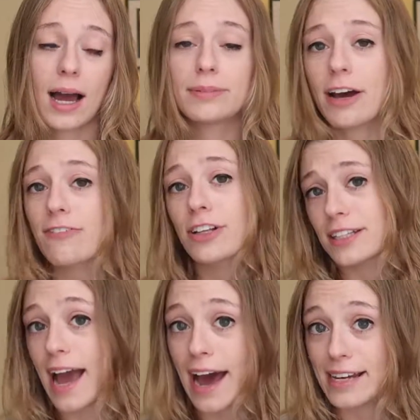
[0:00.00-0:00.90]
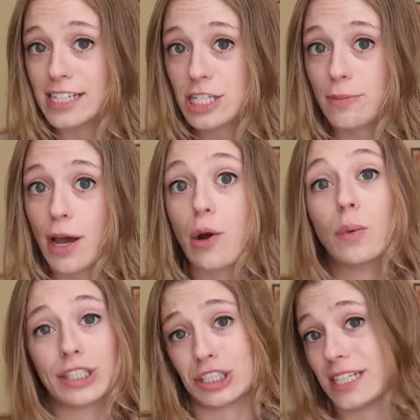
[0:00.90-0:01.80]
I'm definitely adding it to my
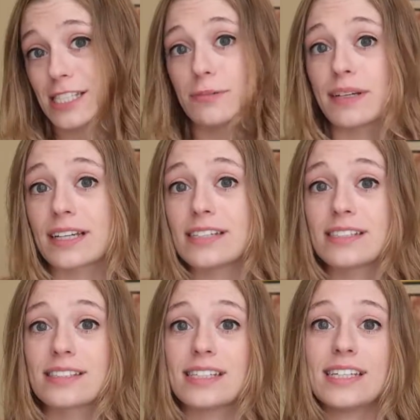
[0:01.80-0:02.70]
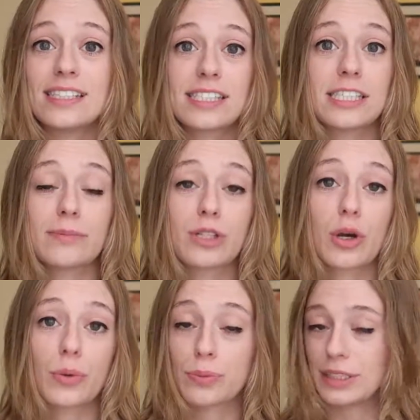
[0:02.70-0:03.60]
wish list because it seems
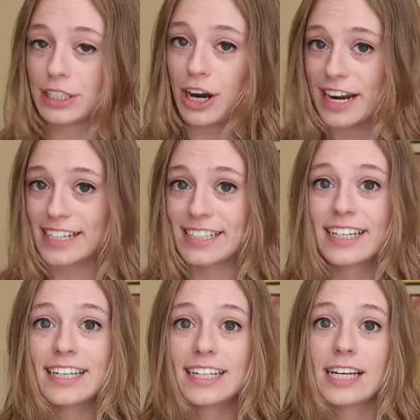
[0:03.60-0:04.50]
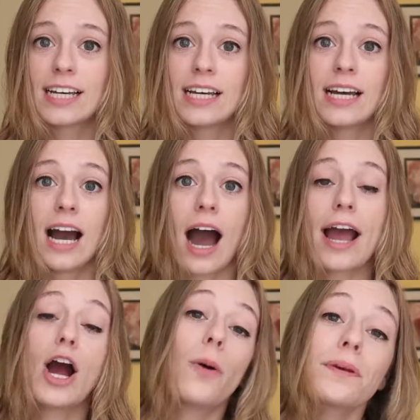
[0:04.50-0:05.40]
really great.
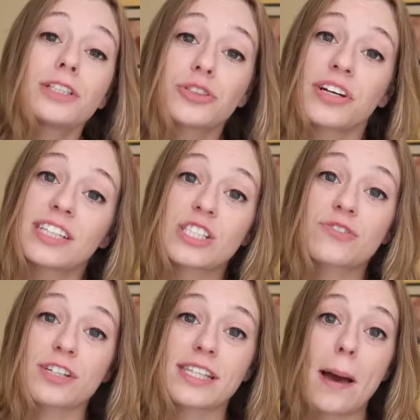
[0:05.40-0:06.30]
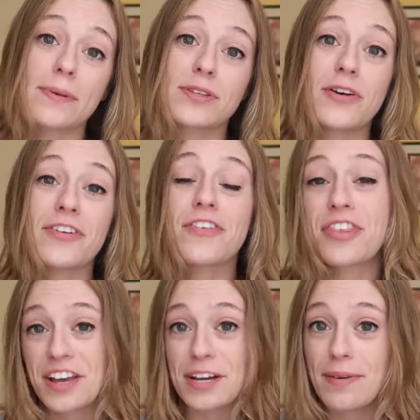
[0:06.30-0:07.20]
I hope you enjoyed this first episode of
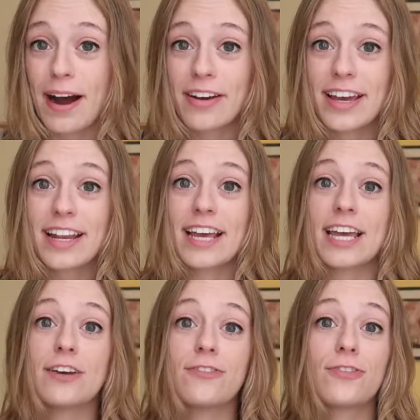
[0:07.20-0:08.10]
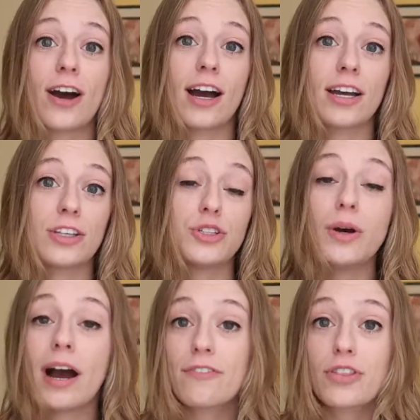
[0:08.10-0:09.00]
Think About It. If
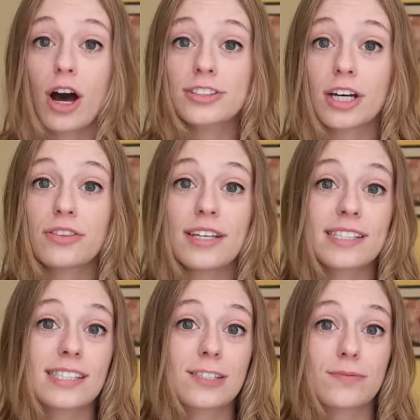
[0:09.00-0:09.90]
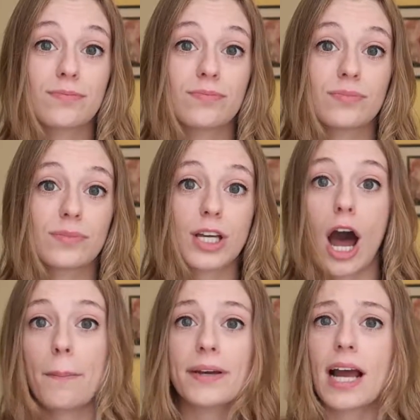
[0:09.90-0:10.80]
you have thoughts on this
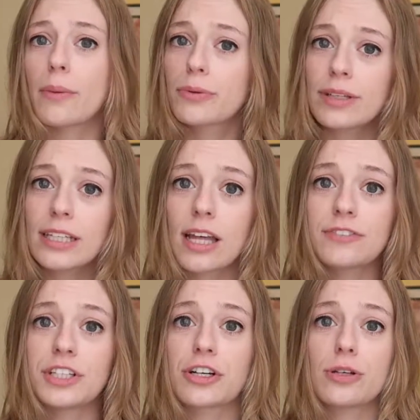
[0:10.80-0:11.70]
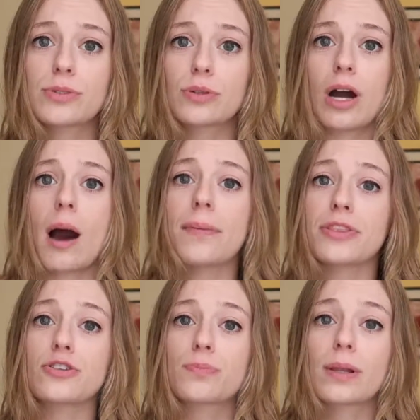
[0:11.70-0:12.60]
topic, I would really love to hear them, so comment
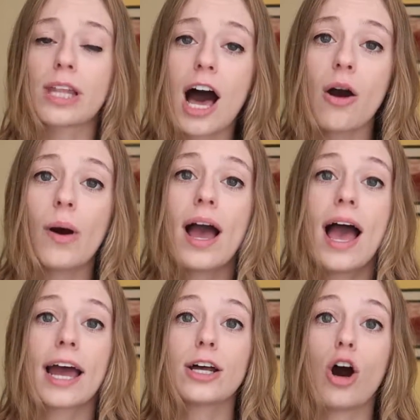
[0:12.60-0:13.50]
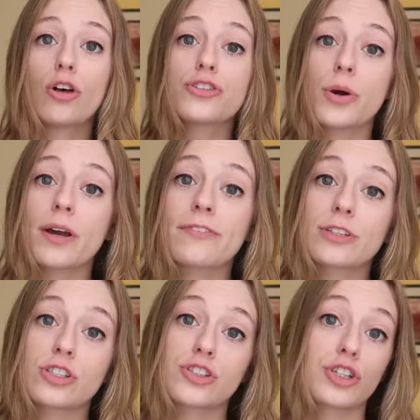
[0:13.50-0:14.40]
those below. And also, if
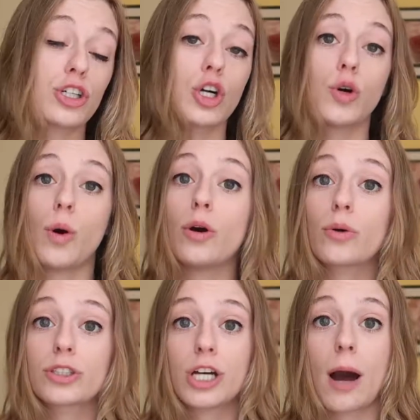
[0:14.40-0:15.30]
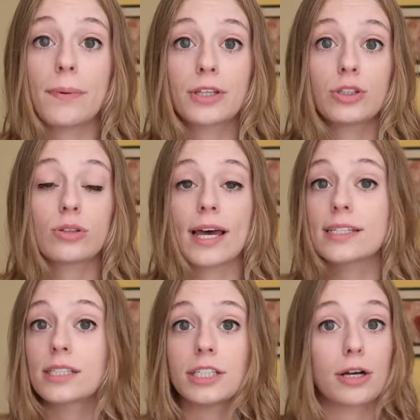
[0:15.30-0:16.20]
there's a certain quote or topic you'd
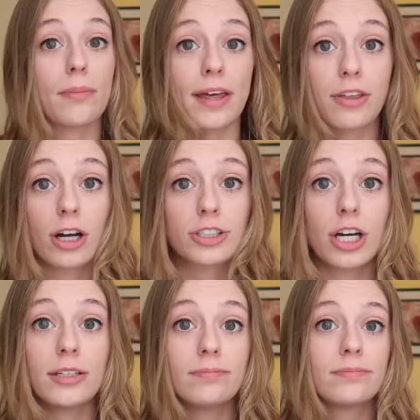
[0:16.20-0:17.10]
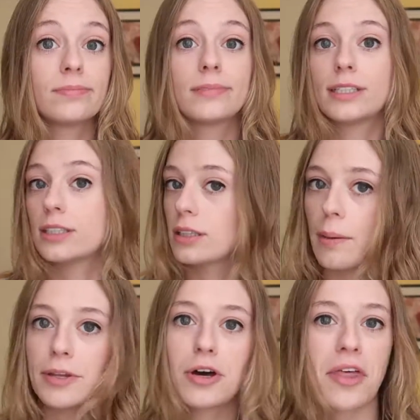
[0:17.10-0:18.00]
like to hear my thoughts on,
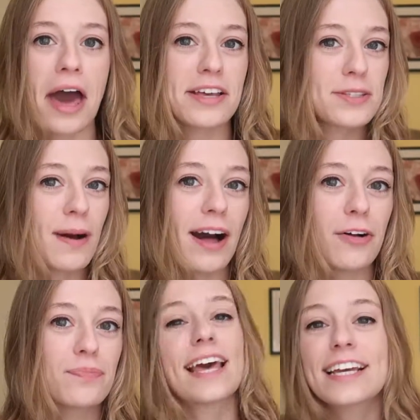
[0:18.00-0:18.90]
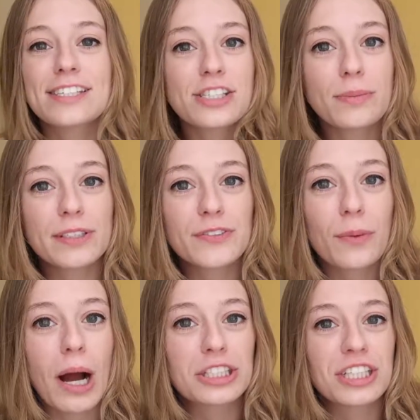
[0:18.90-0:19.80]
let me know that as well. Thank you so much
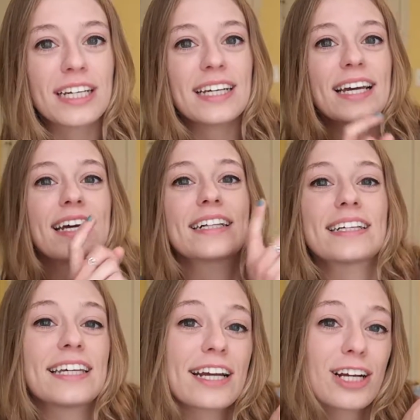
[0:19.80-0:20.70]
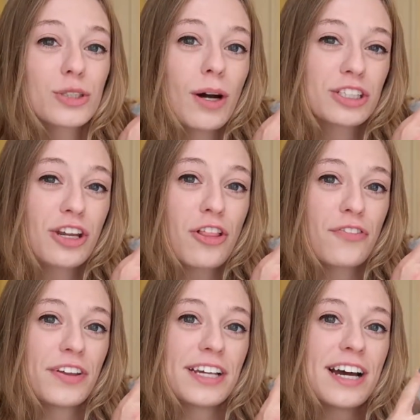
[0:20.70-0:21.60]
for watching, Click here to watch
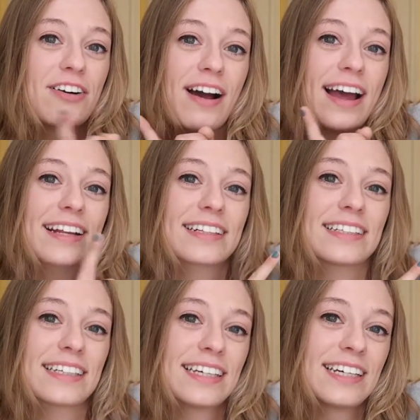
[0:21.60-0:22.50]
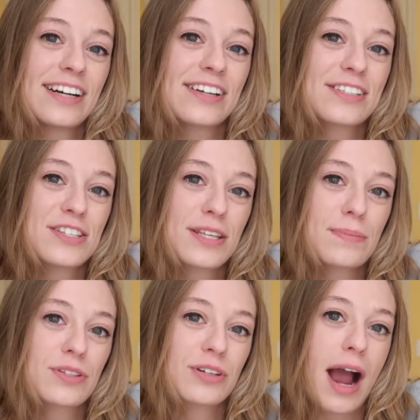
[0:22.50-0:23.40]
another video and click here to
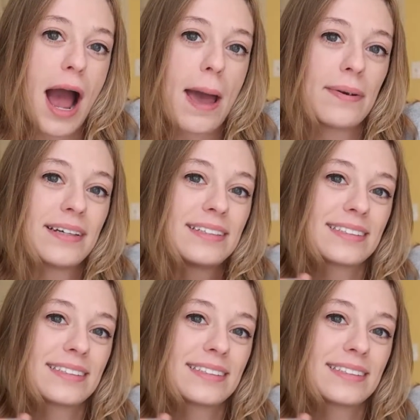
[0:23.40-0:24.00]
subscribe.